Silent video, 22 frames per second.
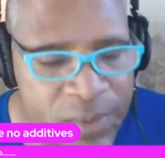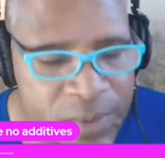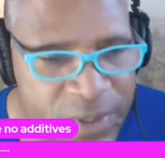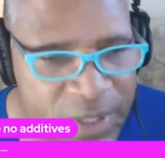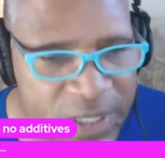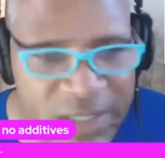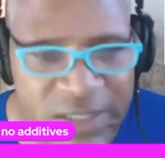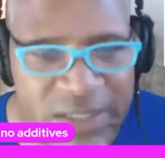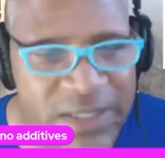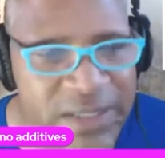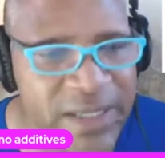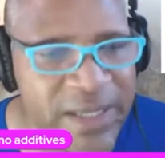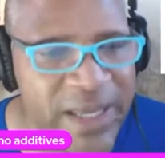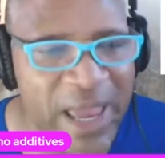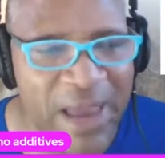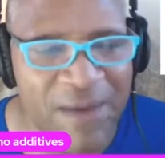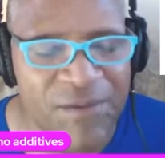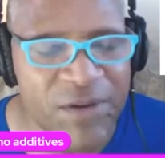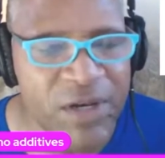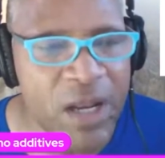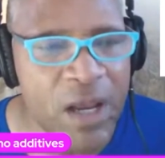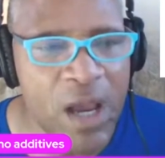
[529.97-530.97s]
This
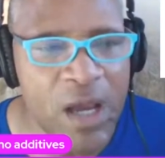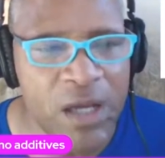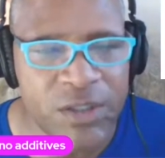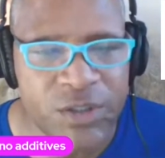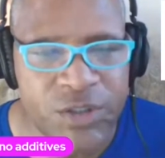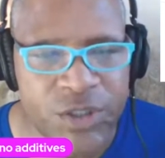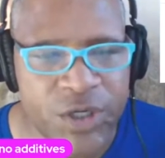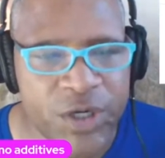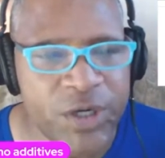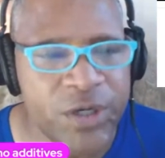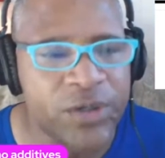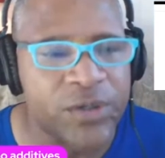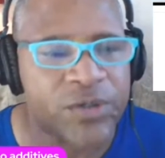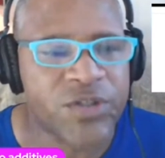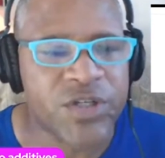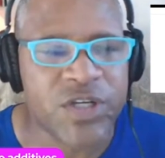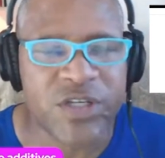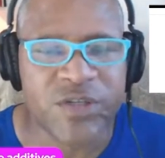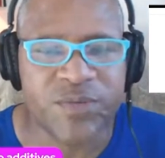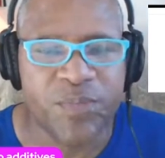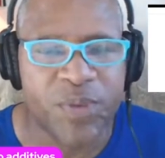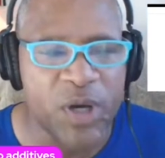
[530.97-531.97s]
Kevin Hunter
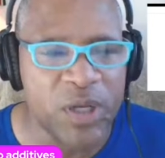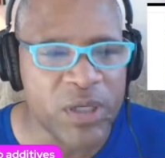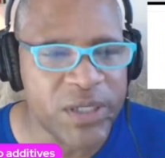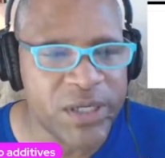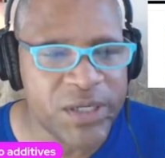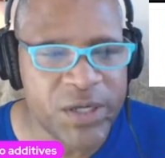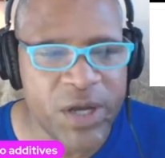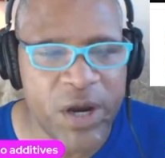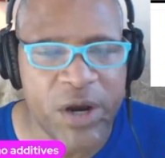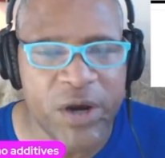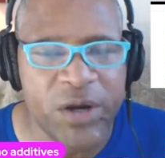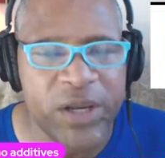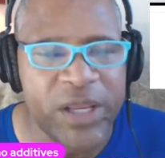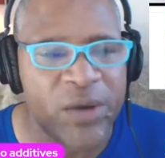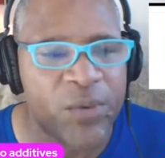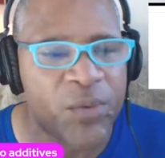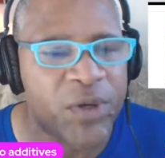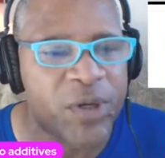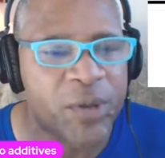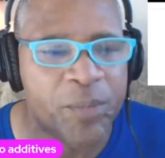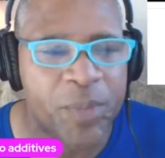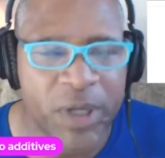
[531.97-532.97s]
just bullied her. He
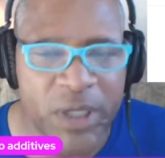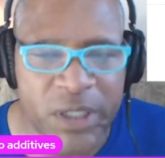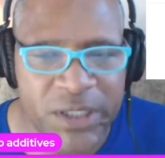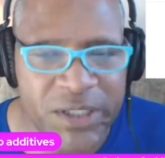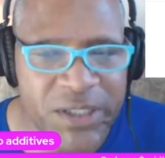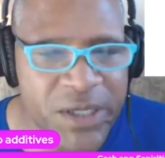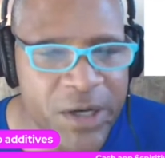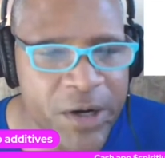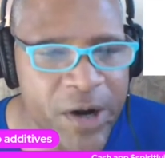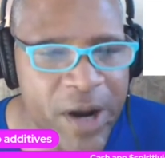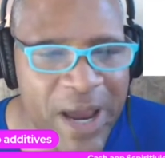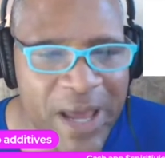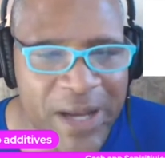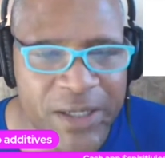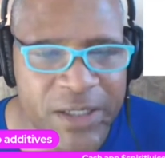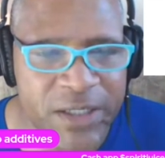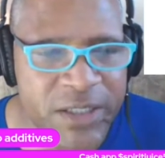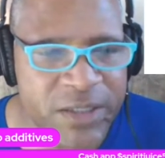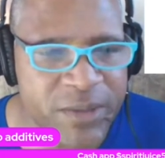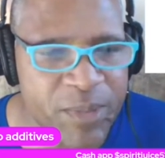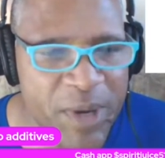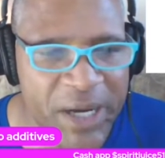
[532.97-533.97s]
would have bullied her out of
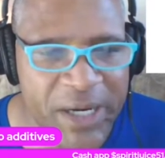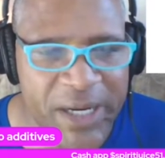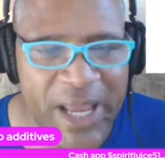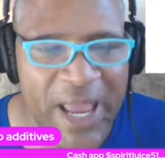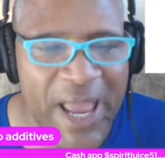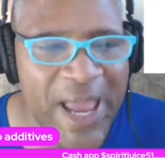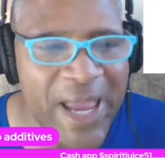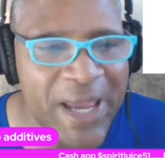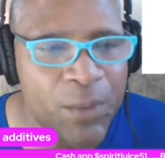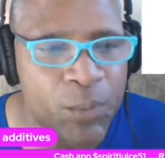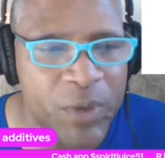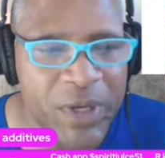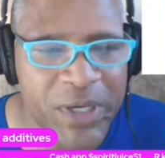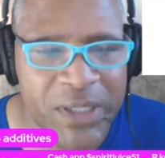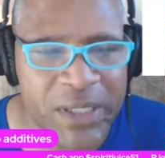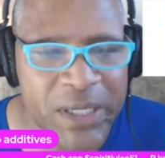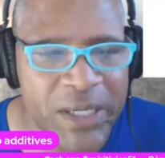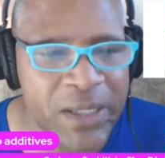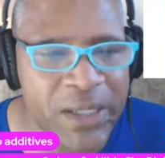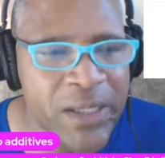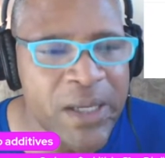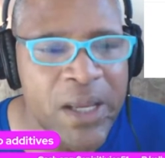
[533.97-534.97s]
this money had
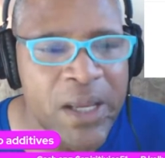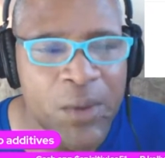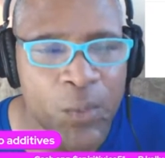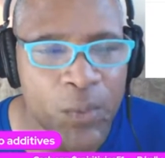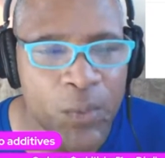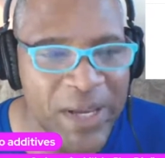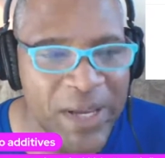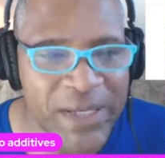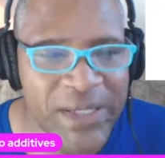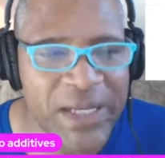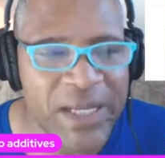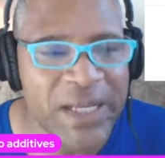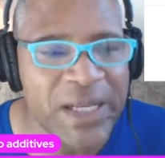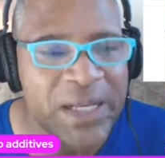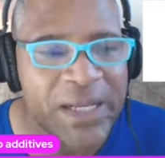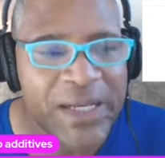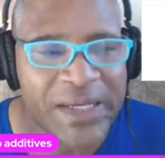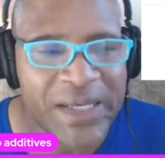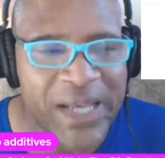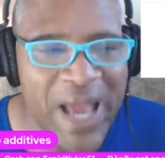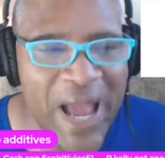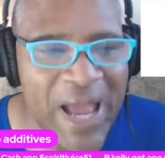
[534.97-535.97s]
Wendy
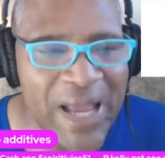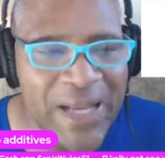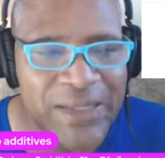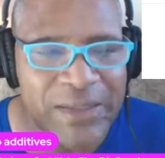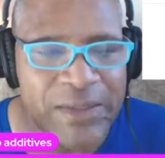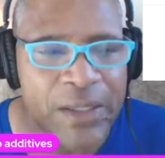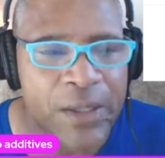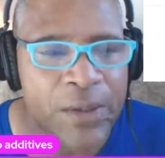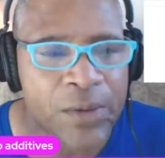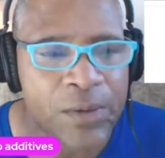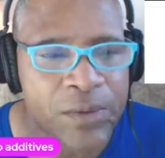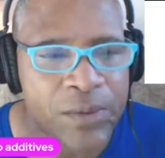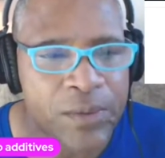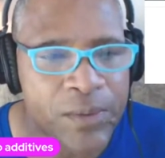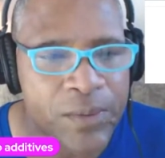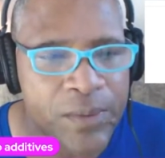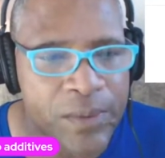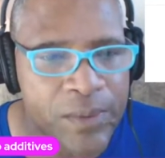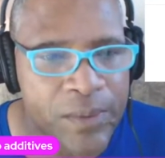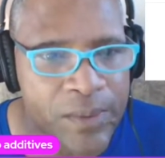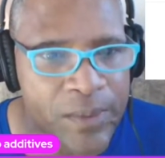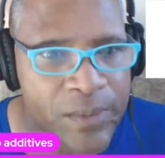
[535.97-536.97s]
not
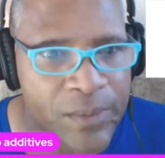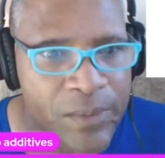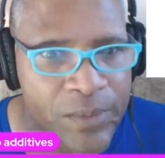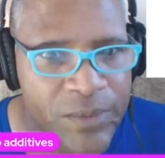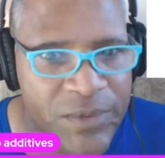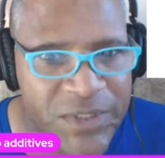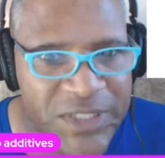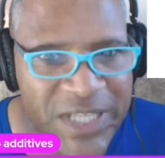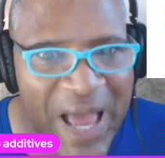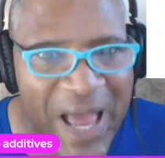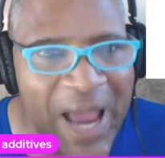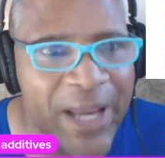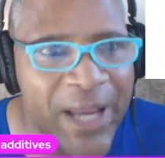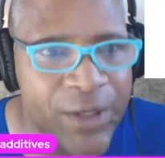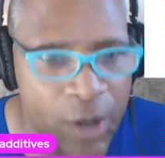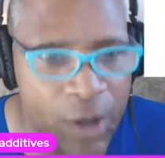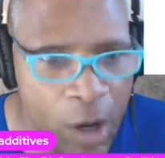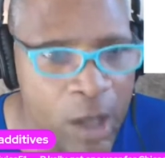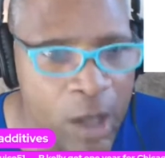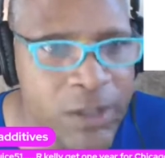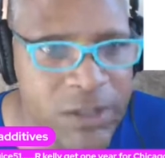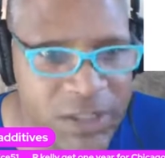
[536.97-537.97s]
signed
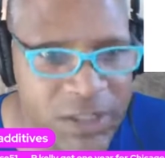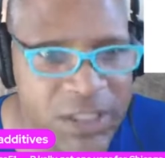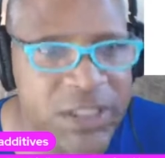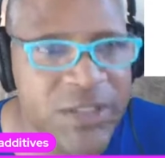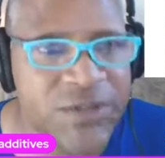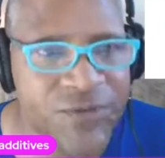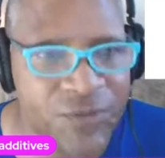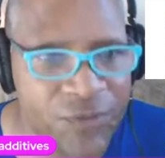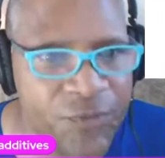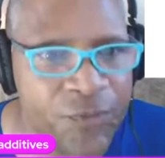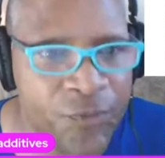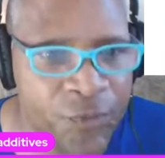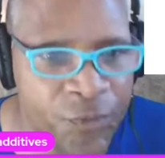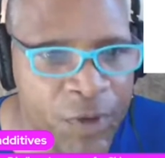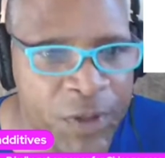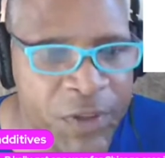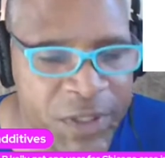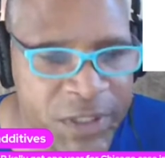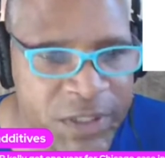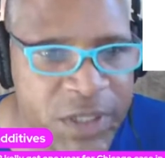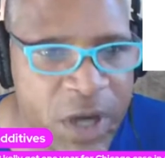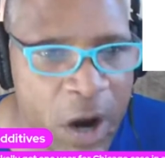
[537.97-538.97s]
on to this for
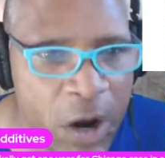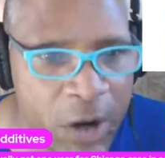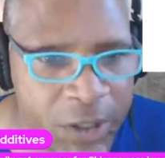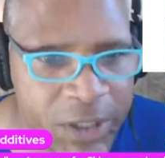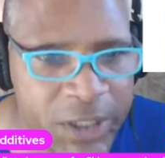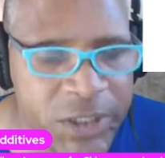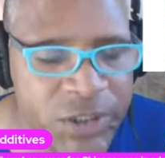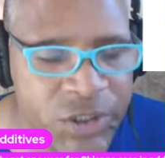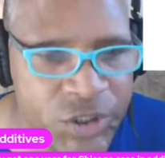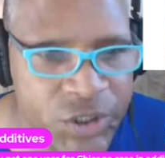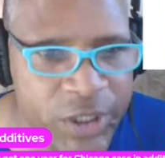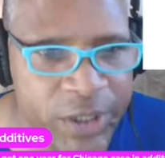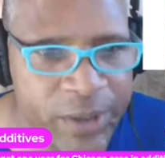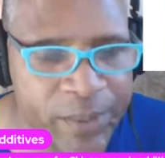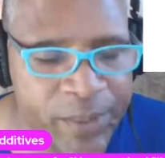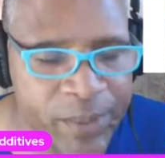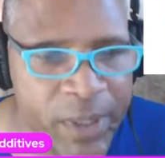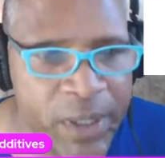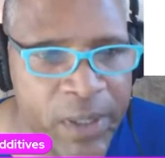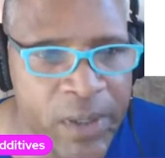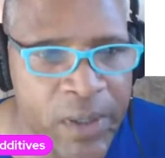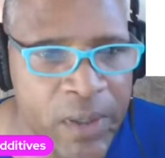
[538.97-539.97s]
this guardianship.
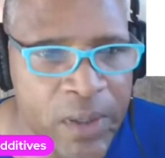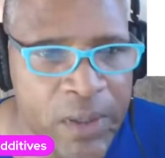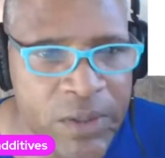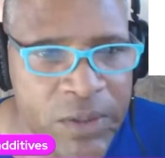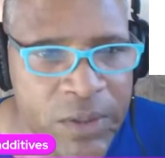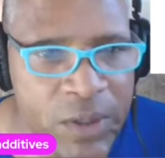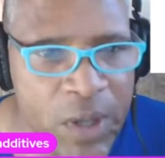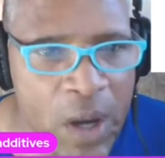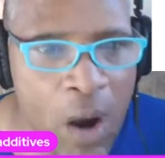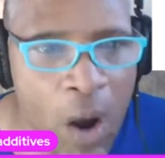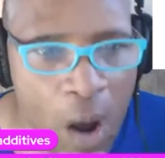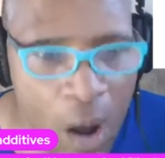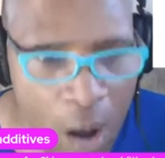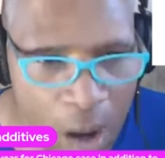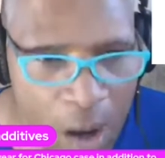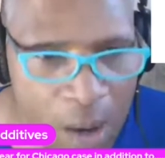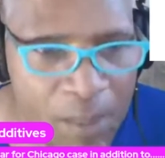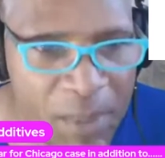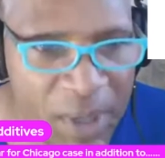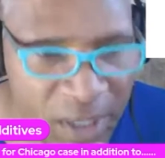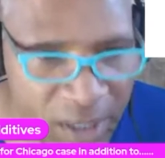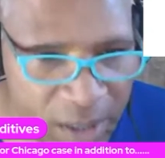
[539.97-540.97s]
All
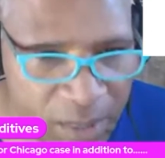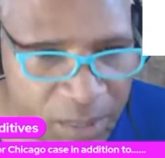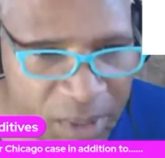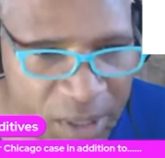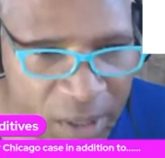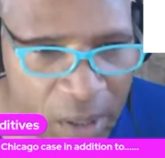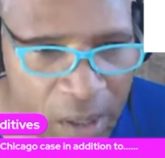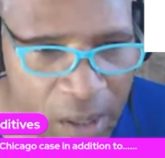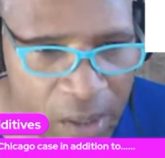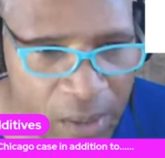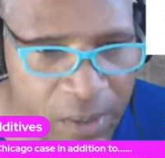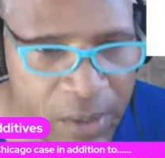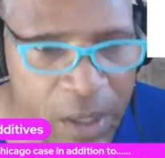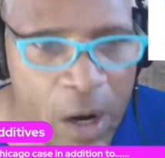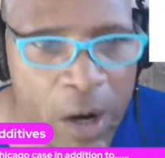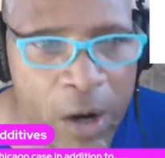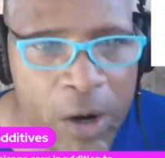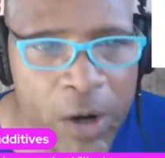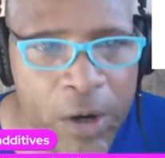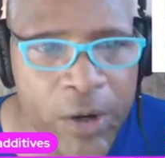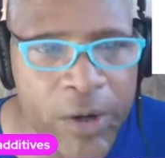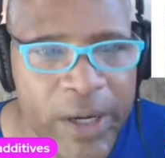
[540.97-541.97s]
her money would be gone.
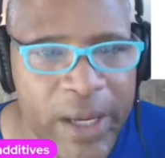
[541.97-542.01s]
Her